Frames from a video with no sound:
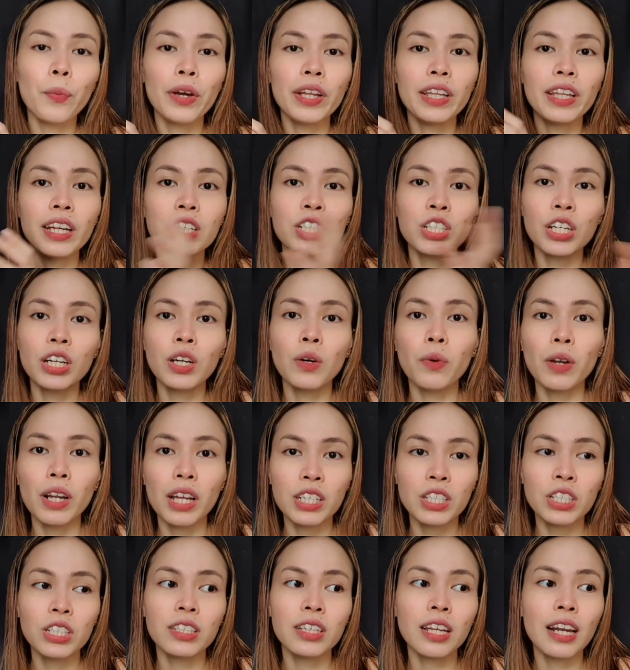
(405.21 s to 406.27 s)
Pwede na siya na
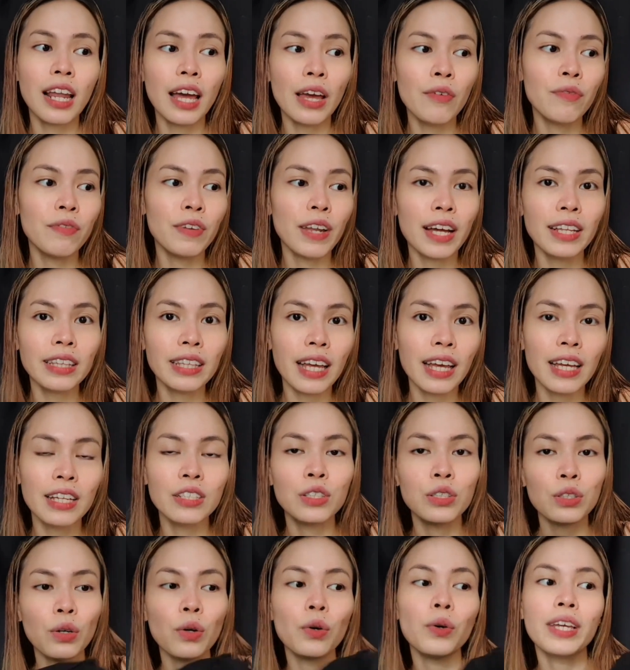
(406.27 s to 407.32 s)
wala siya sa life
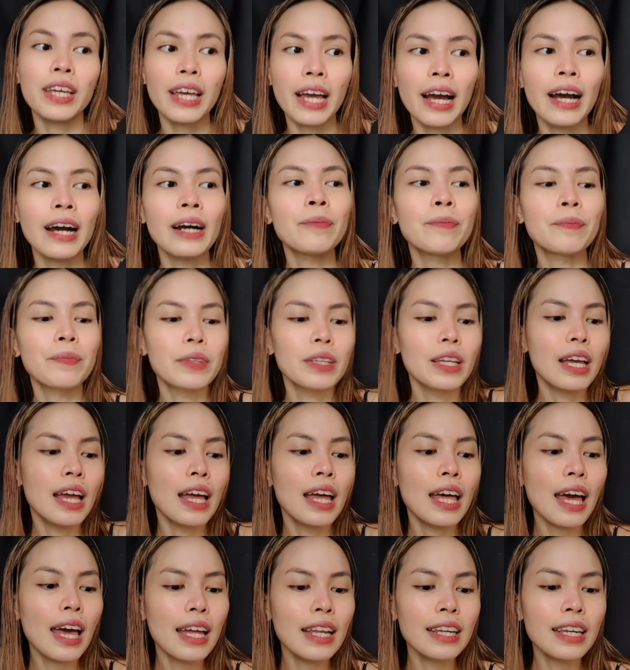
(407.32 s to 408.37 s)
natin. So, yeah.
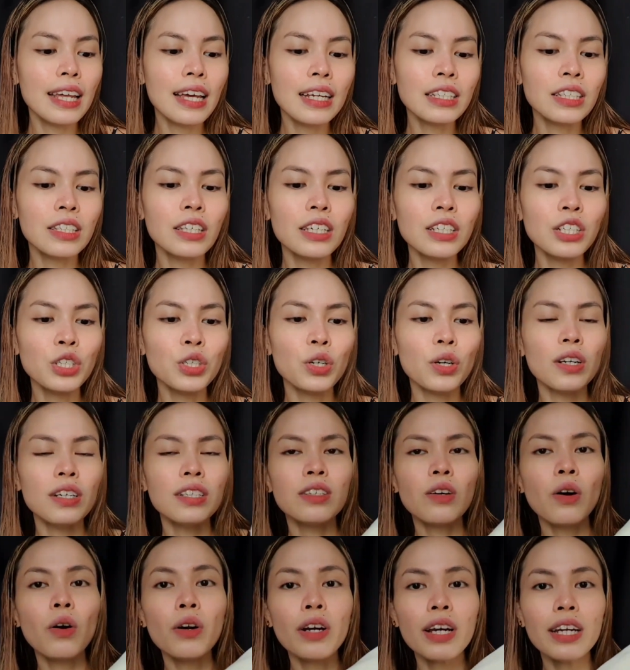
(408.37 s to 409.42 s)
And next, these
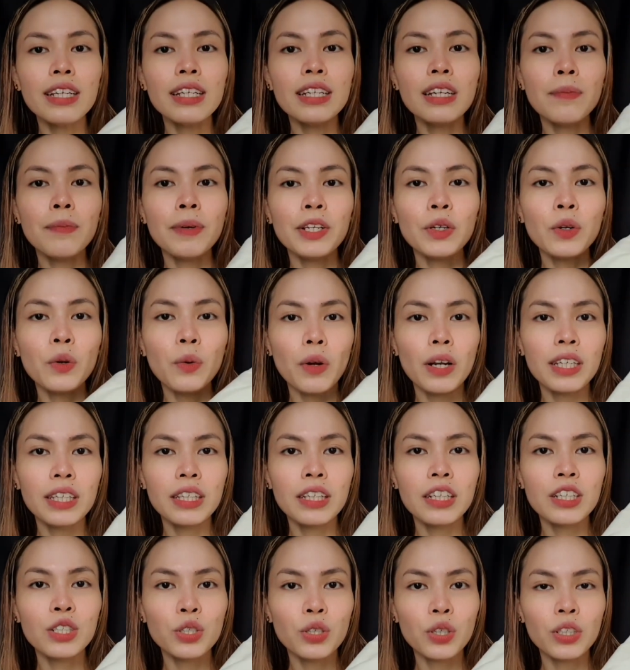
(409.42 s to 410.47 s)
shorts. Okay din naman yung
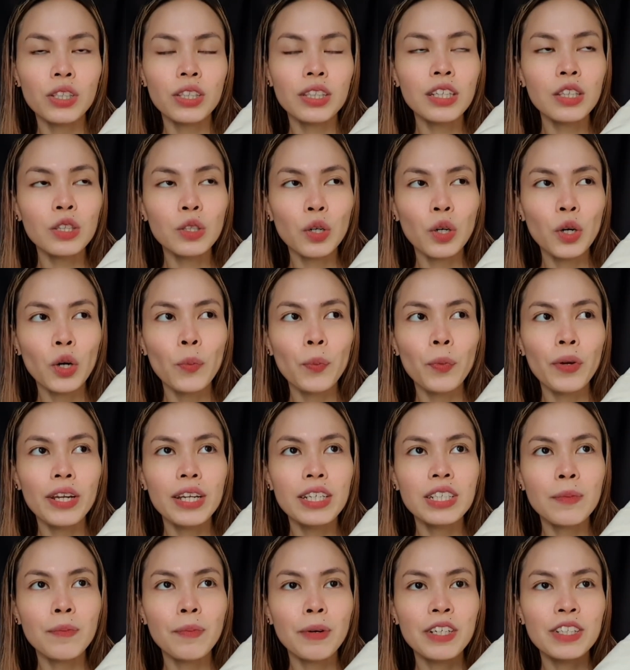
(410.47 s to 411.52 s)
quality ng shorts na to.
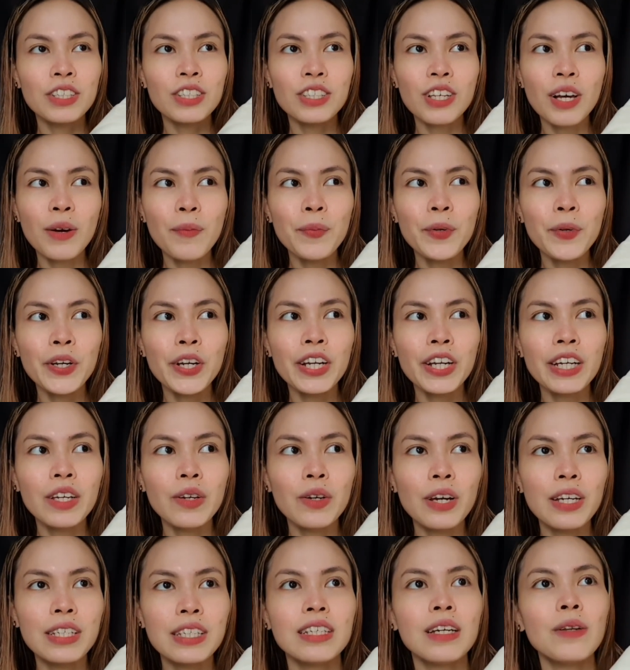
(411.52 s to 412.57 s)
Pwede siya pang summer.
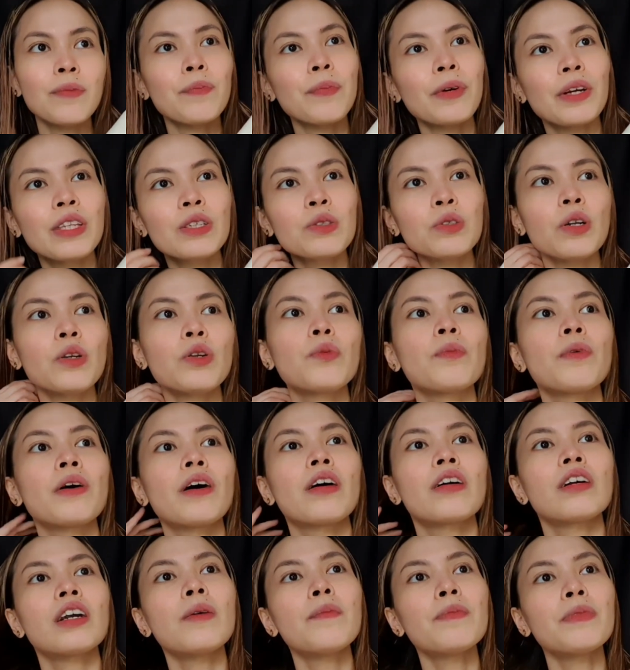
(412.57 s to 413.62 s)
You guys can pair this one yung
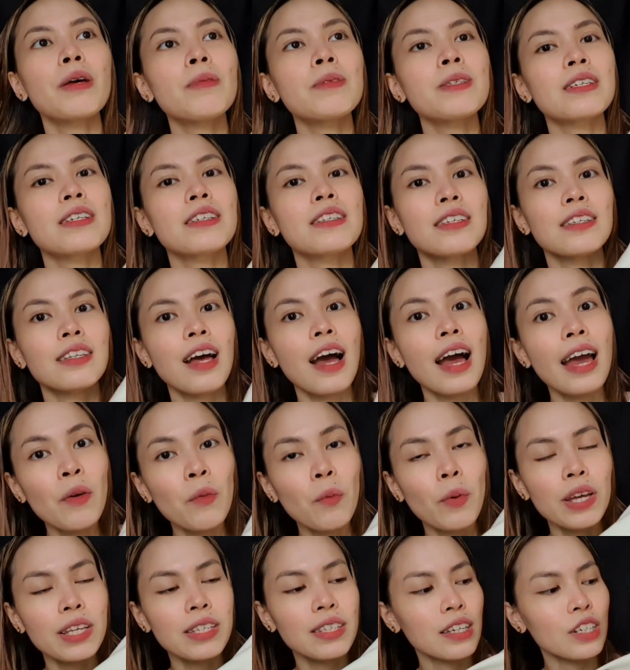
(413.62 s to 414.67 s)
mga crop tops because it's
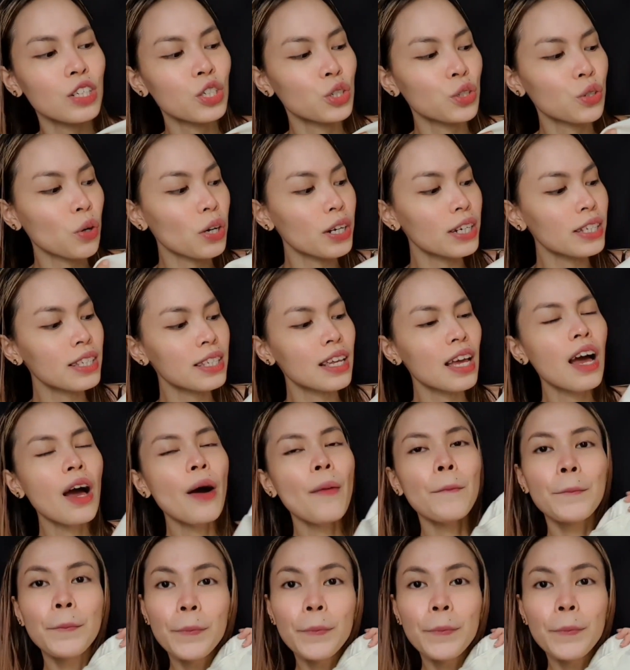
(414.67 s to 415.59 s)
high-waisted shorts.